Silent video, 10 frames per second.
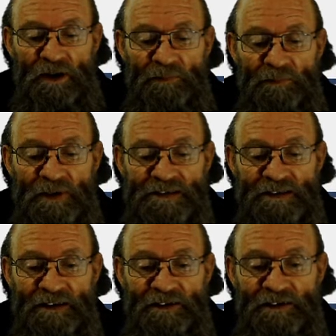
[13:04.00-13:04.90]
I'm
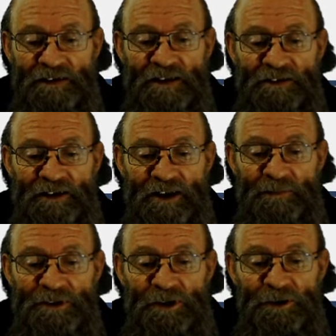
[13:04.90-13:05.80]
basically going down a
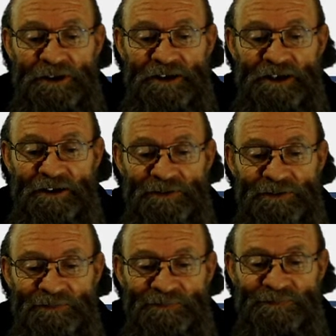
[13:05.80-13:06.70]
rabbit hole here now.
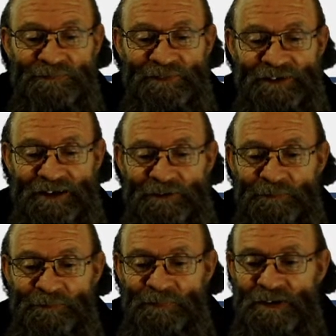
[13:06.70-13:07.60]
Okay,
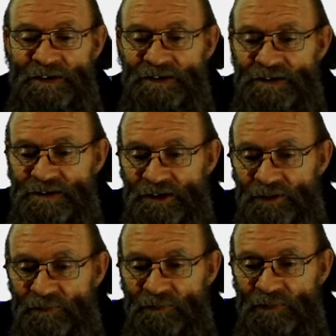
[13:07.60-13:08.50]

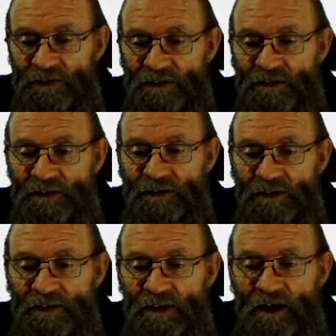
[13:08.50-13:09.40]
so
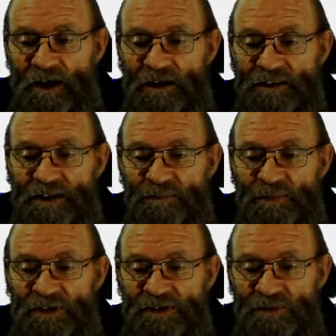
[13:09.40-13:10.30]
how that
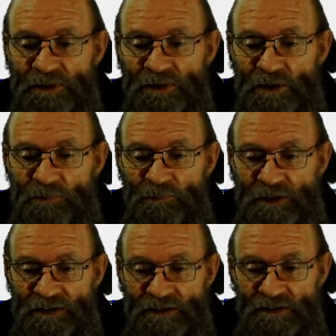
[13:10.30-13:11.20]
bit will
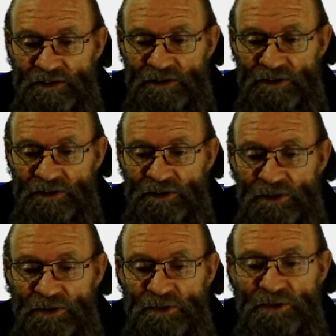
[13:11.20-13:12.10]
affect the
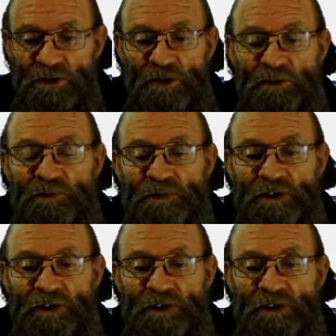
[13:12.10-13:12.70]
root of